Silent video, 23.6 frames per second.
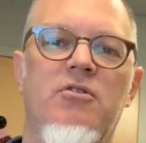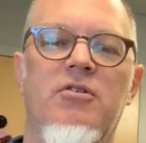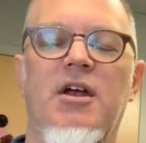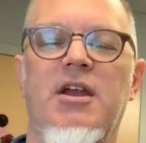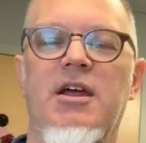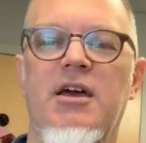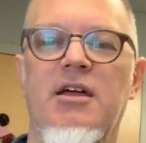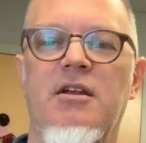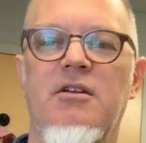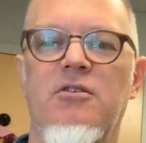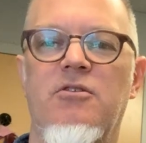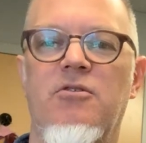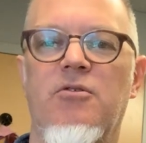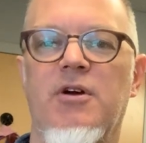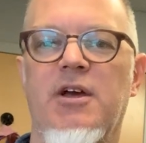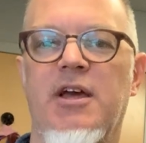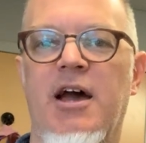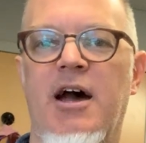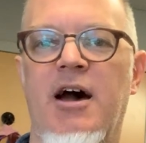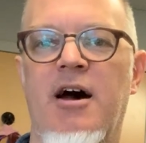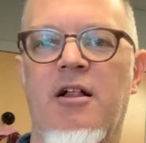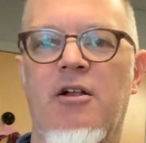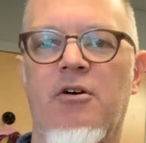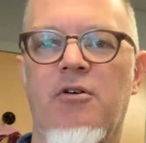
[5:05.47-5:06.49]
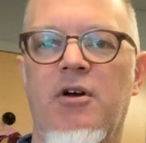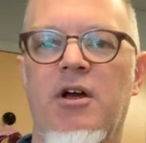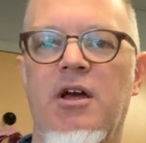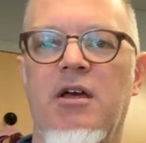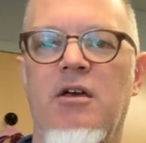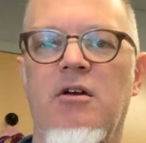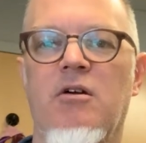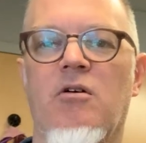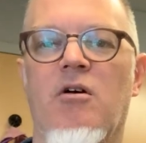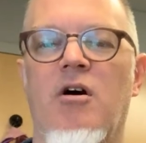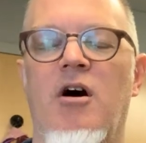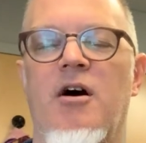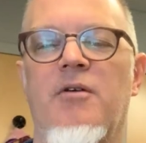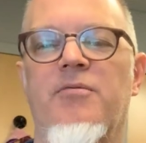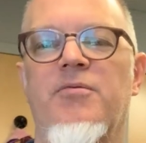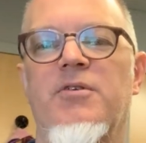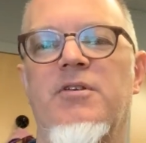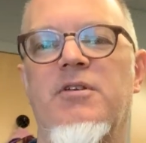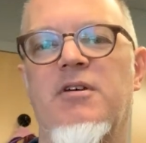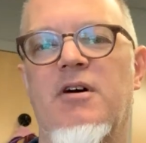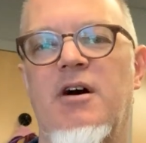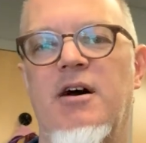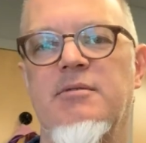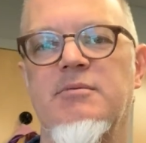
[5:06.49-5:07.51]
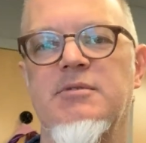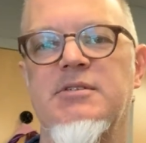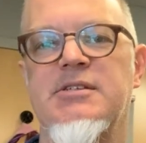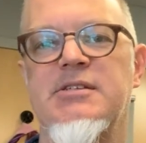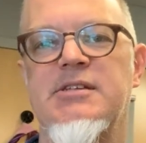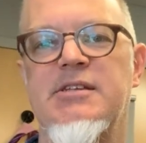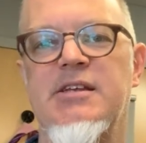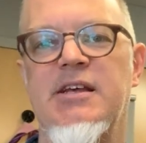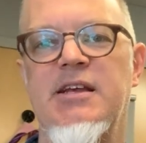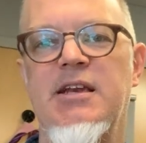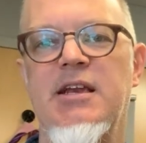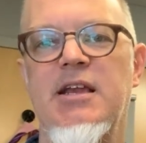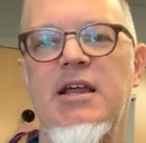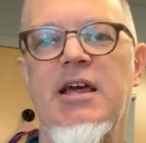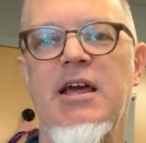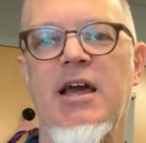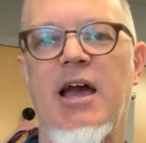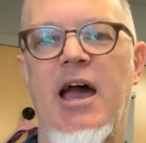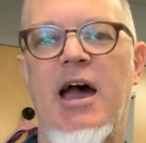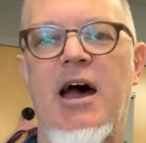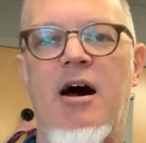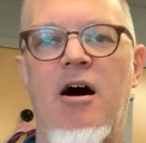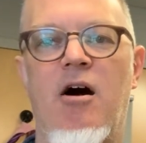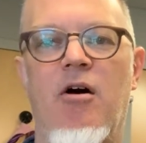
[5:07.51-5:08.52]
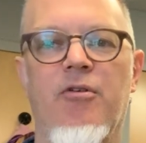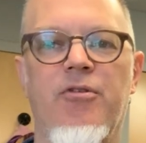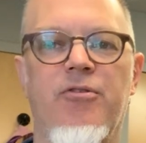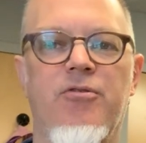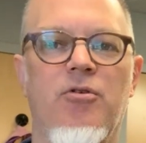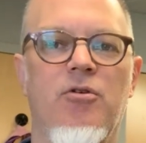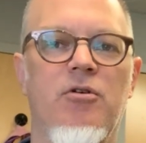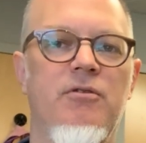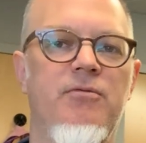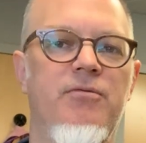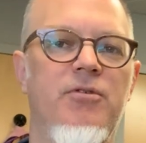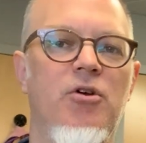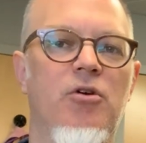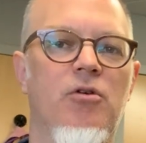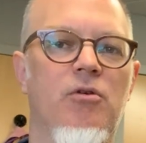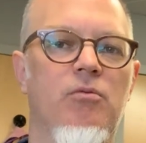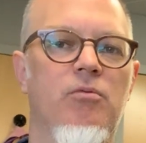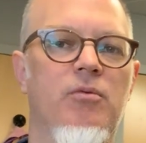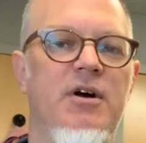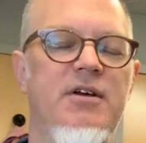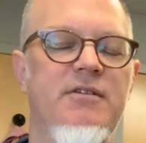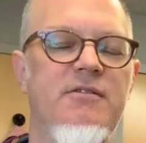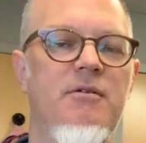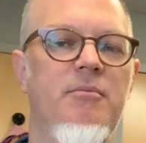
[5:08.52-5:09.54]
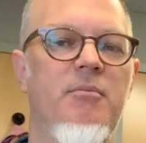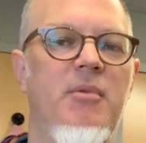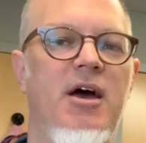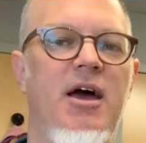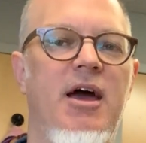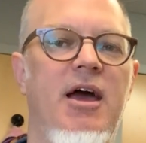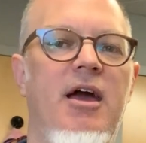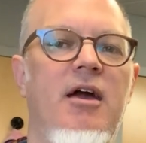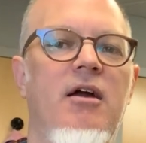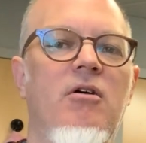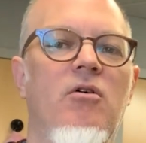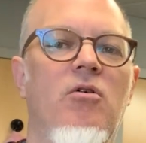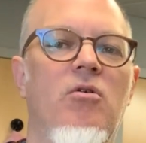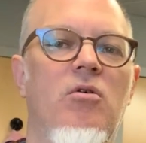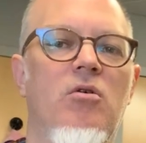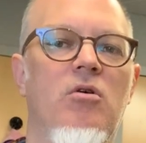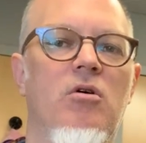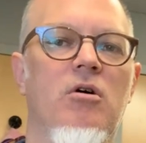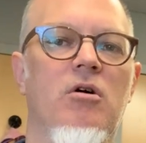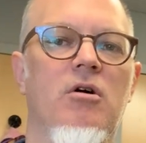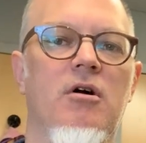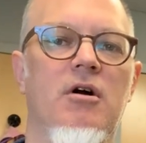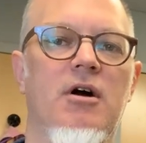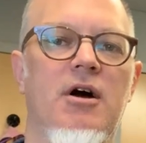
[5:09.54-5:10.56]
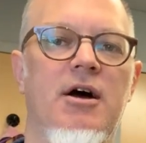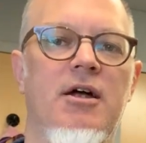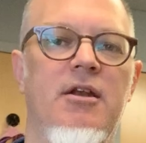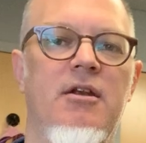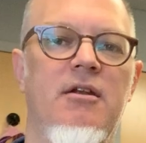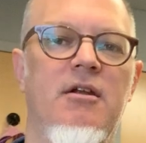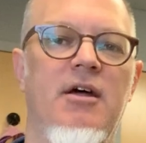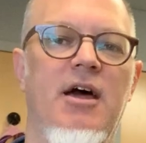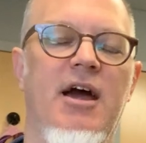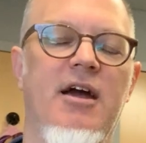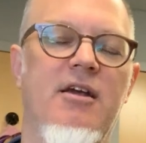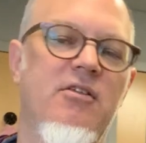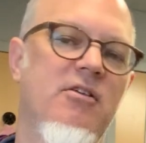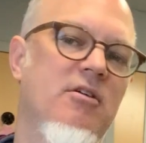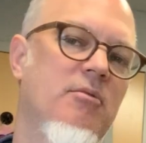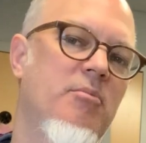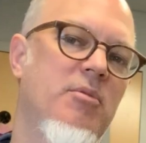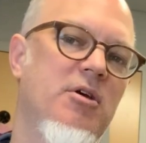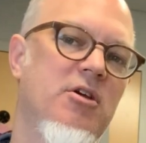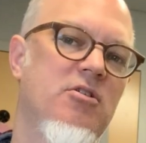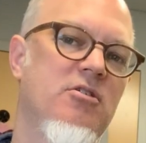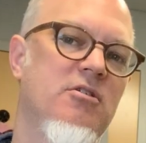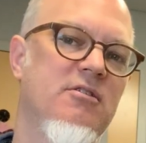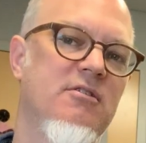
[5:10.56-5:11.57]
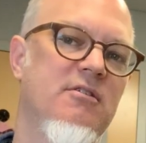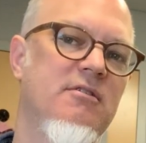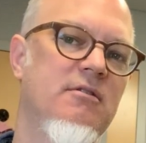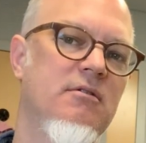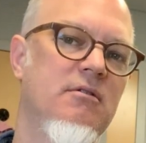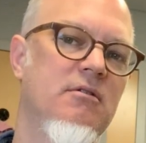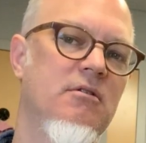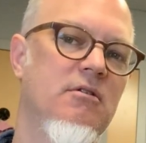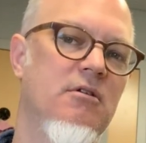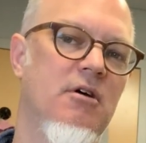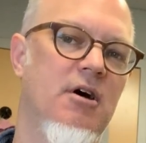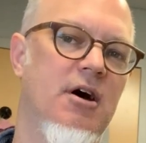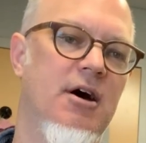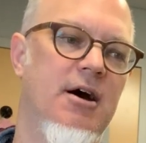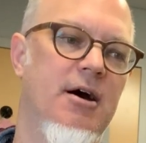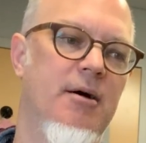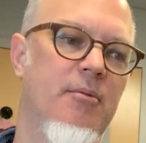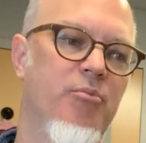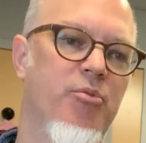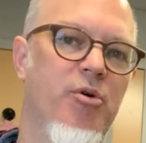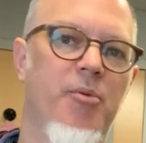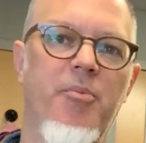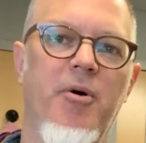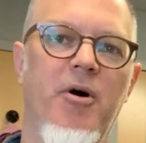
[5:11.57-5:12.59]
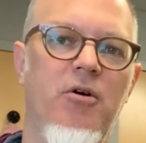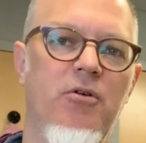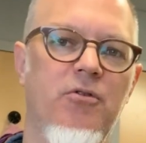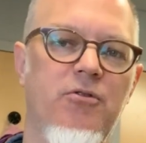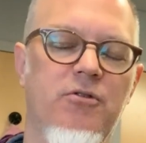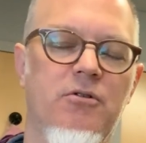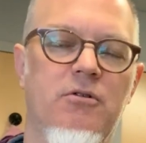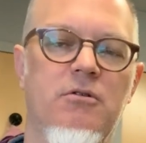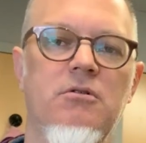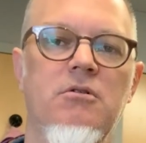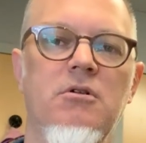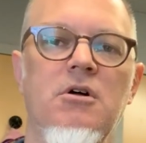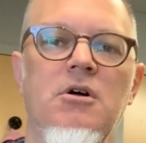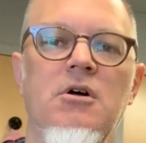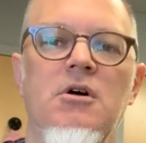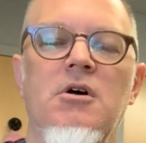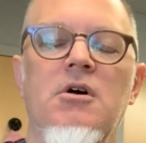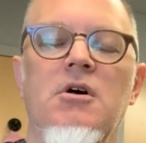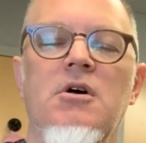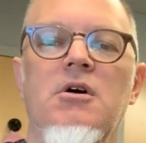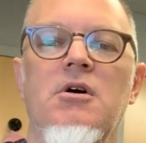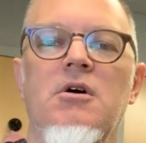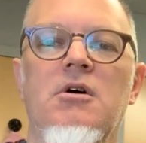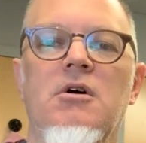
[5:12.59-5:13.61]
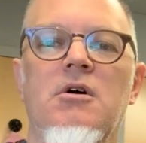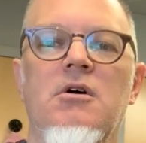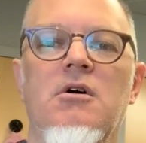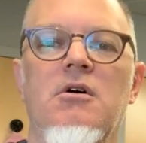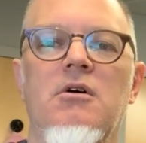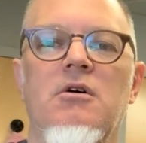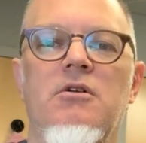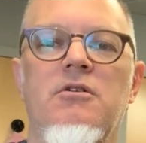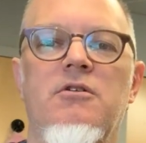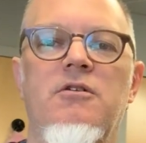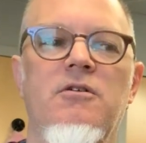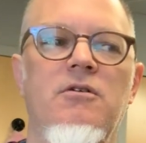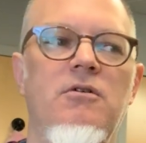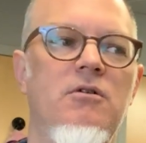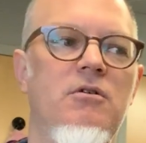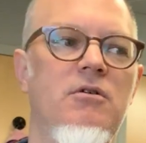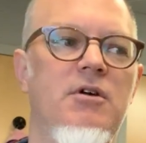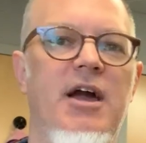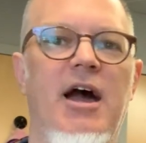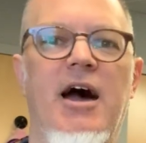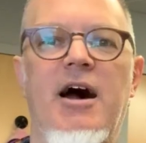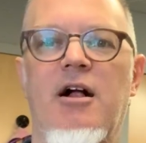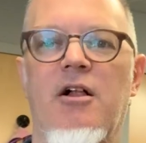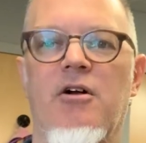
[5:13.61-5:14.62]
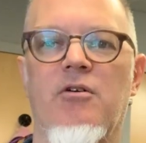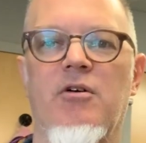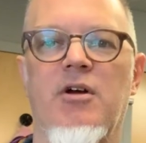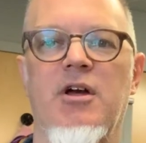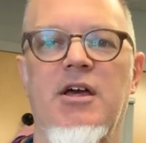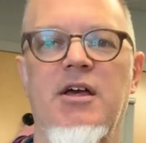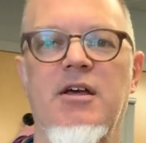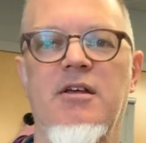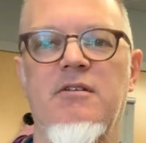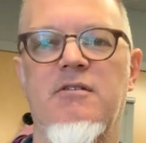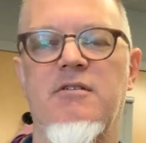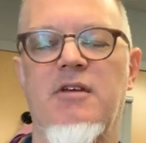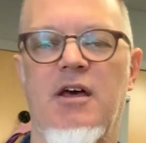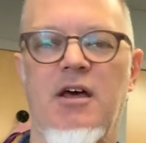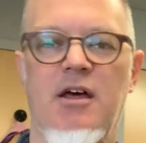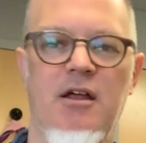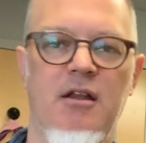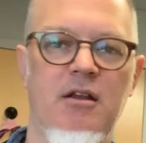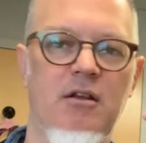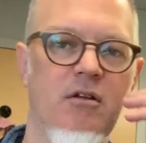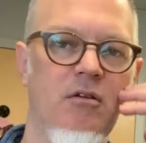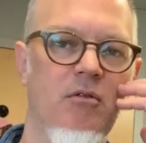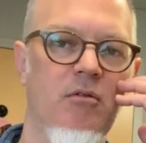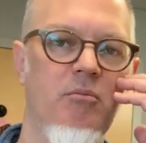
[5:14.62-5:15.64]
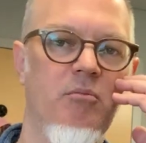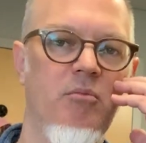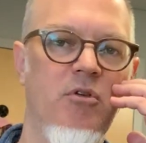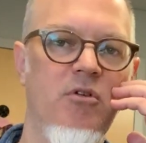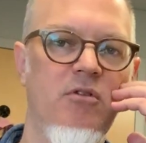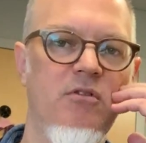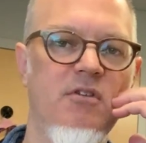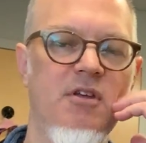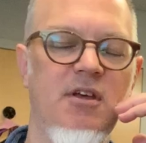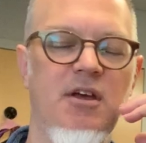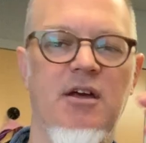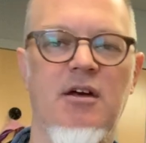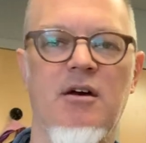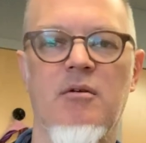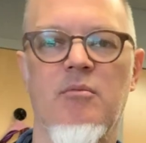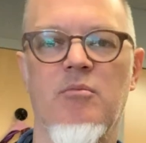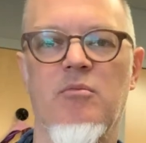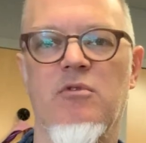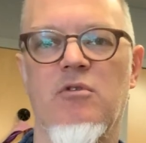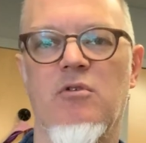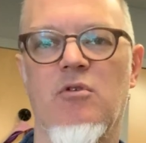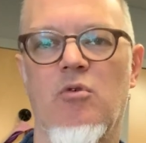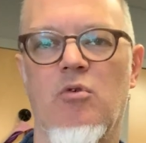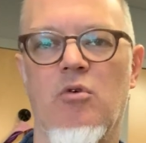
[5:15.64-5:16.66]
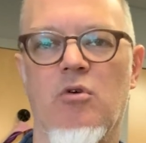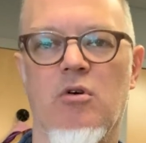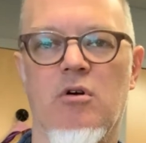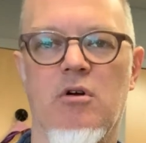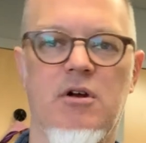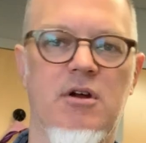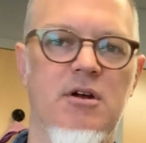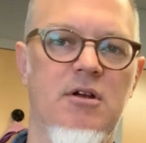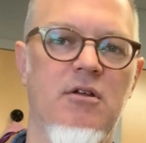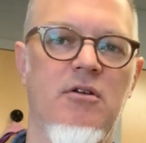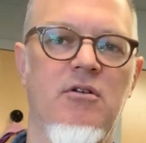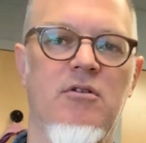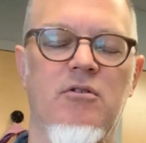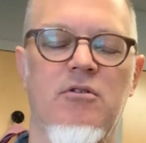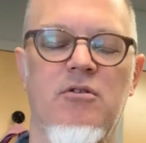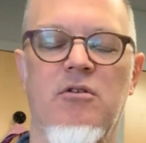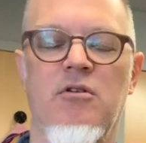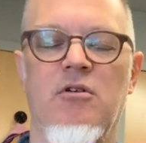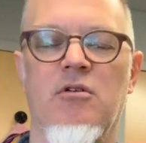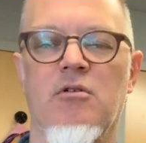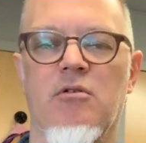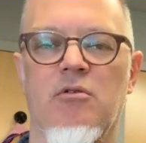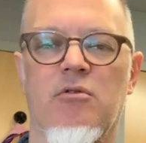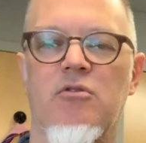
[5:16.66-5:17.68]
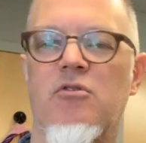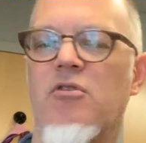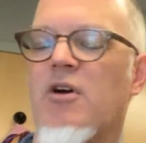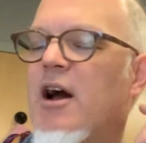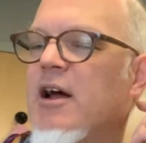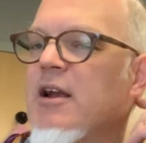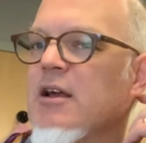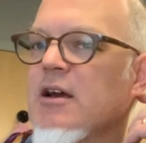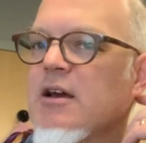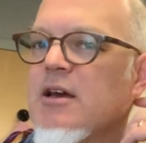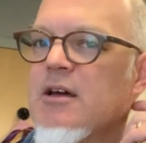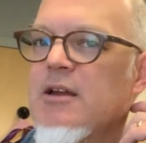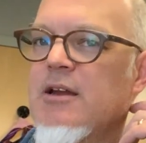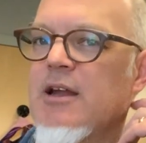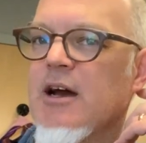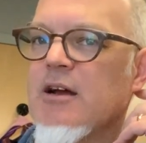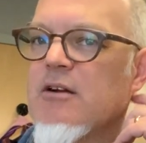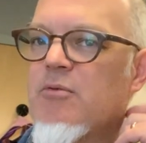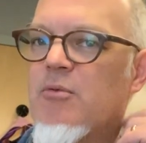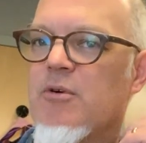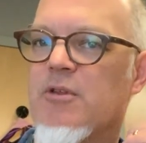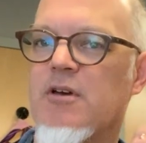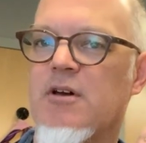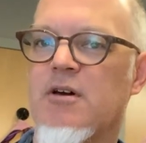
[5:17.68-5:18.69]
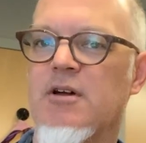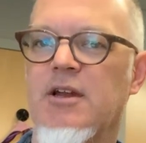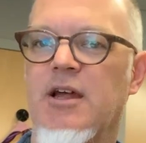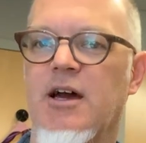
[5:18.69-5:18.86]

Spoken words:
to try to get into a gallery, you're oftentimes sending out sort of your resume or an exhibition proposal to galleries and museums, or you're trying to connect with